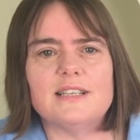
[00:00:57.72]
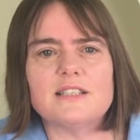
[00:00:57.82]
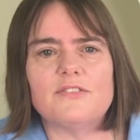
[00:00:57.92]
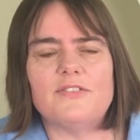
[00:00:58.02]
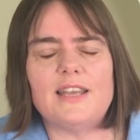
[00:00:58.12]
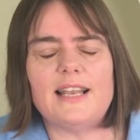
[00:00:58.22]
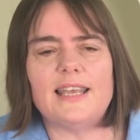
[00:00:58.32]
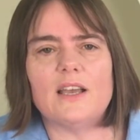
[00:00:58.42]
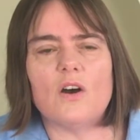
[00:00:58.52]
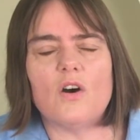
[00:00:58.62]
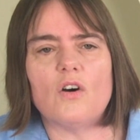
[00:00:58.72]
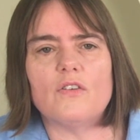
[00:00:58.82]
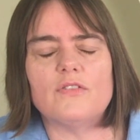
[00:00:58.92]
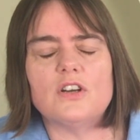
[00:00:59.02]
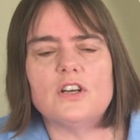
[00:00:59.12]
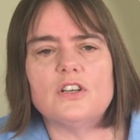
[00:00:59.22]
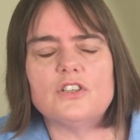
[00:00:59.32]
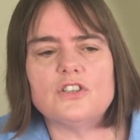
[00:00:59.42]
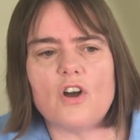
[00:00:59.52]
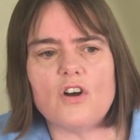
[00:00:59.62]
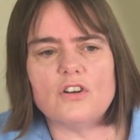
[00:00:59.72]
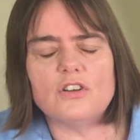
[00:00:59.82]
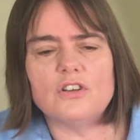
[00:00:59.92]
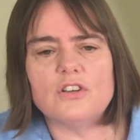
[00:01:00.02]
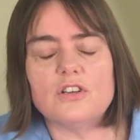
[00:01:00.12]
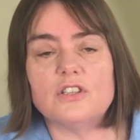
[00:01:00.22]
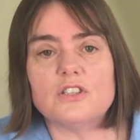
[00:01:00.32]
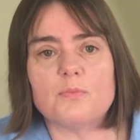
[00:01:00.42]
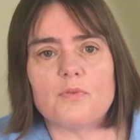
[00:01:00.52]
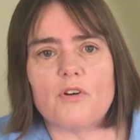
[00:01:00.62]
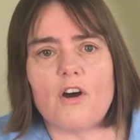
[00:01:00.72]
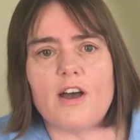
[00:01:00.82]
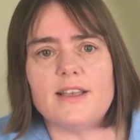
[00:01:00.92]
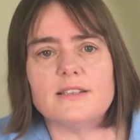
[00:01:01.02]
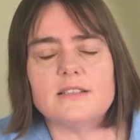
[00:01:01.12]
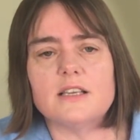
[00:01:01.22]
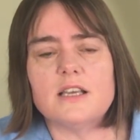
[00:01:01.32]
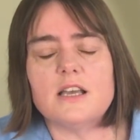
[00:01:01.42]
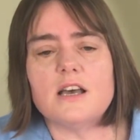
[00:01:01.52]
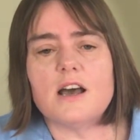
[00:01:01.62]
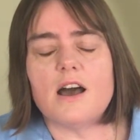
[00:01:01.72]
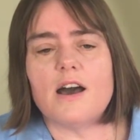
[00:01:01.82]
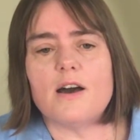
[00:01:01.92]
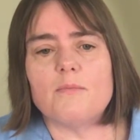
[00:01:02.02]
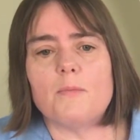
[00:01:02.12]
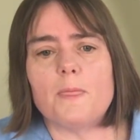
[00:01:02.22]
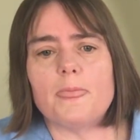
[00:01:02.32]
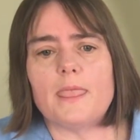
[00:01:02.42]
It's a feeling of shock and surprise and